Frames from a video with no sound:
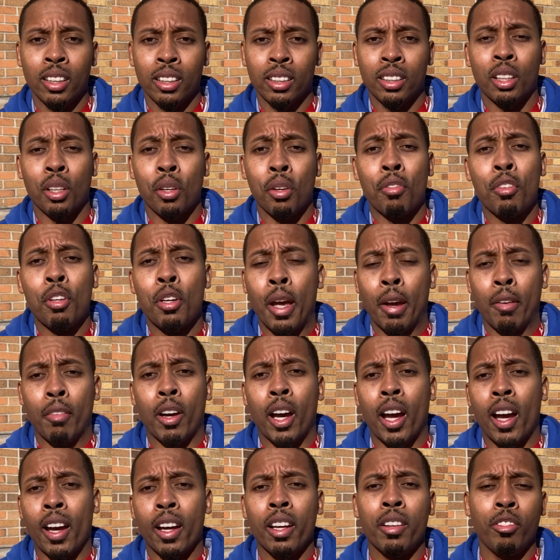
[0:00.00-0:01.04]
So if you have a
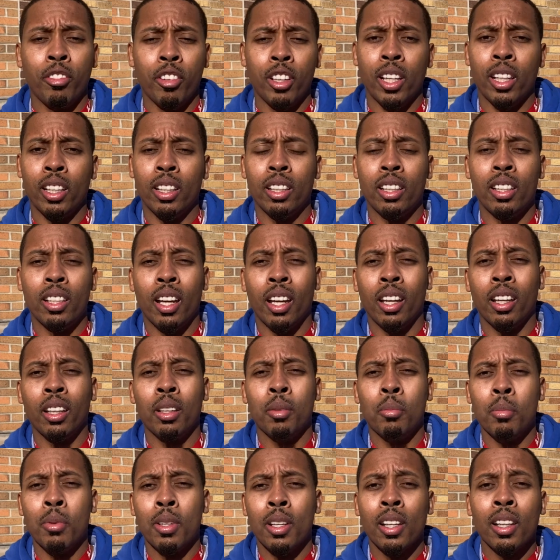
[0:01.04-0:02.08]
hyphenated
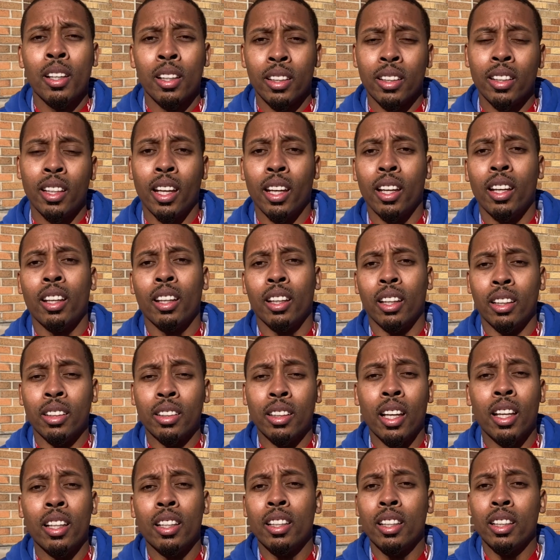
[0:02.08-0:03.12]
name,
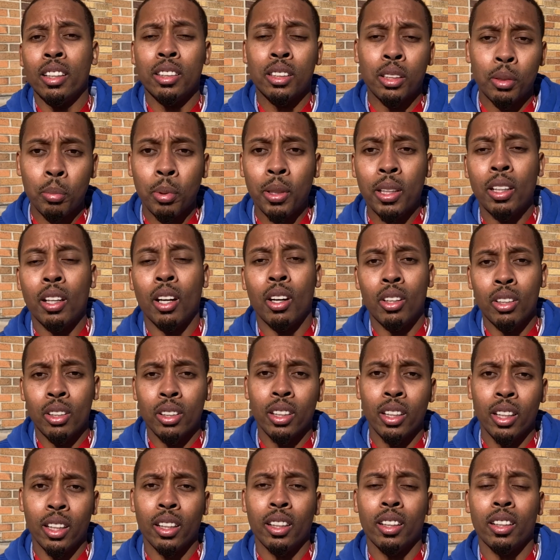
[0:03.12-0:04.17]
that needs to be on
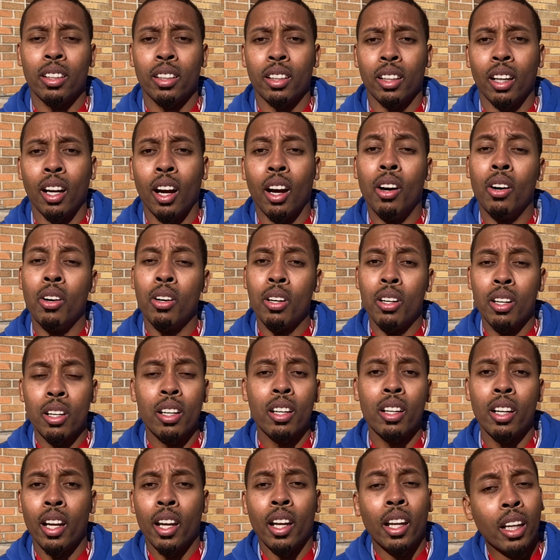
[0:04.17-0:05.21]
there.
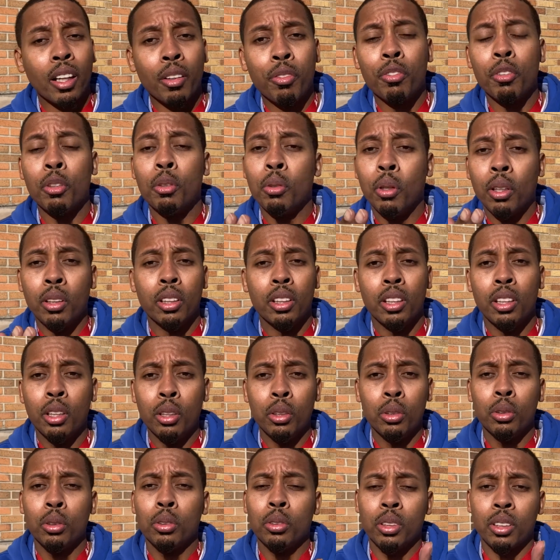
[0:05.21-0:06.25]
Or if you only
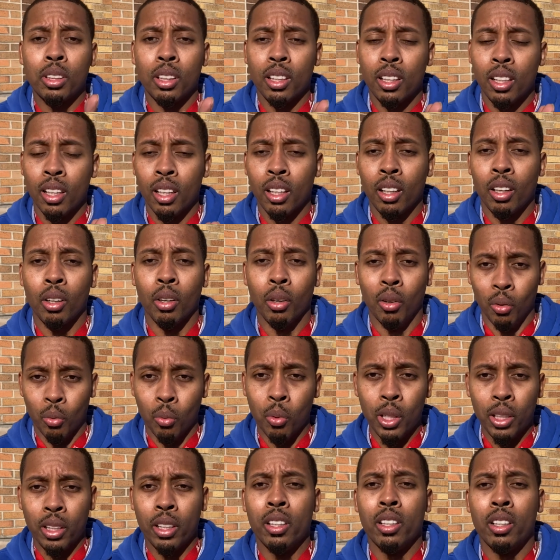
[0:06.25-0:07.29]
use
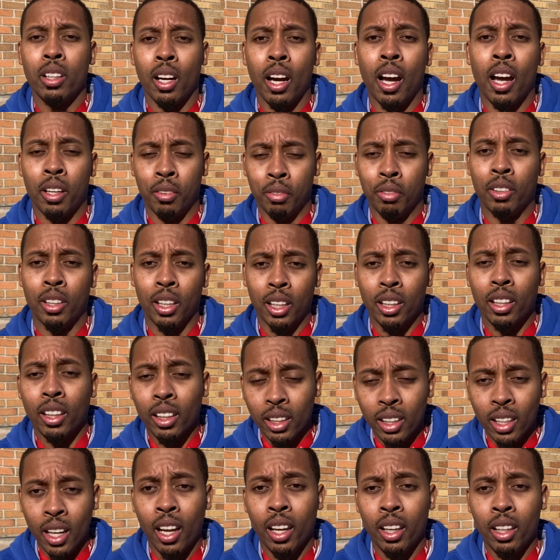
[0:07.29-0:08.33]
one of your hyphenated
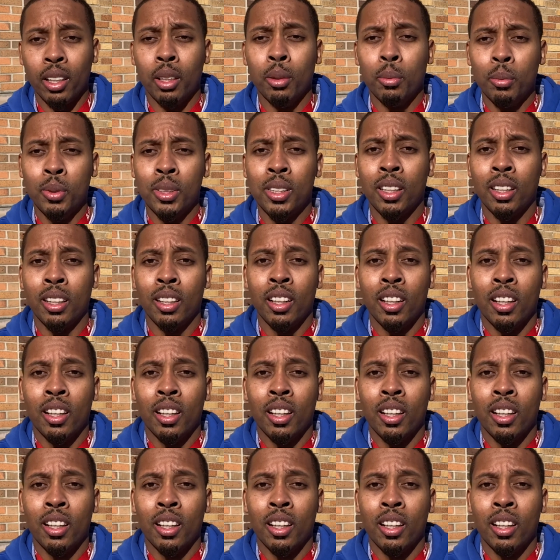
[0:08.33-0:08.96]
names,